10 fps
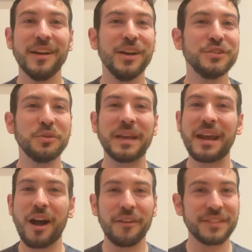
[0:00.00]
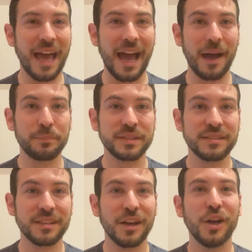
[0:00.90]
So get off the apps
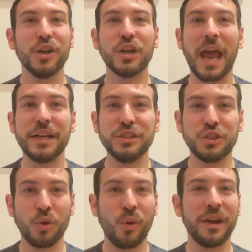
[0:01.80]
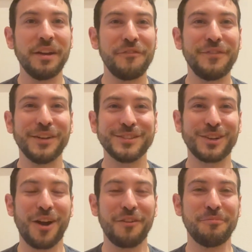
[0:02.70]
and join
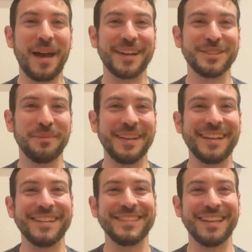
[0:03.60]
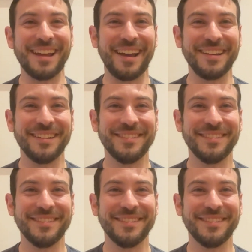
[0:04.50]
Filteroff Matchmaking today.